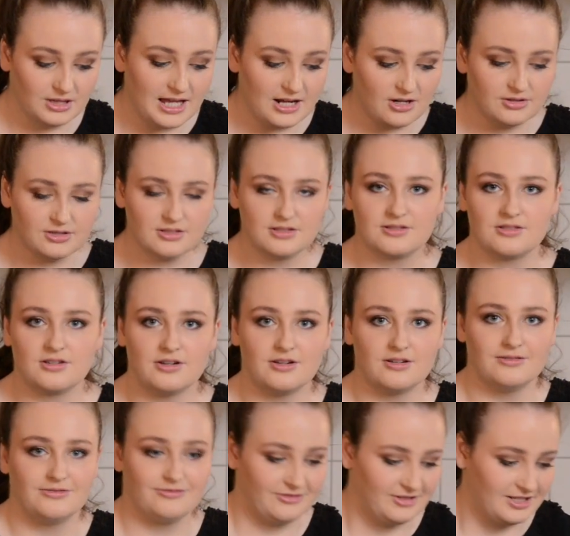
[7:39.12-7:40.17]
that on the
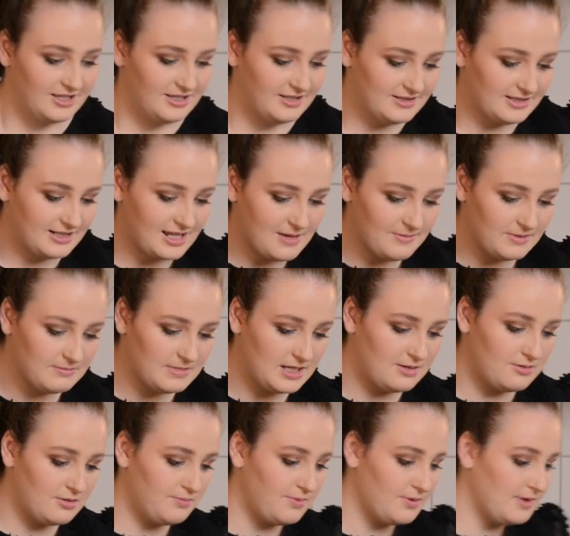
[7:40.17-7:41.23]
stove. So come with me,
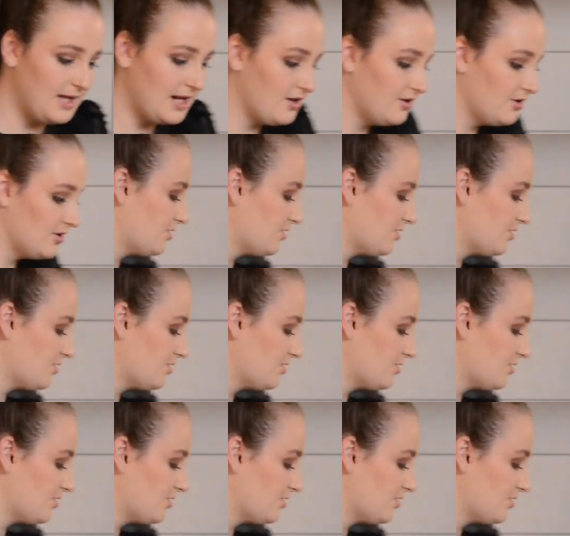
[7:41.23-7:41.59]
we'll put that on the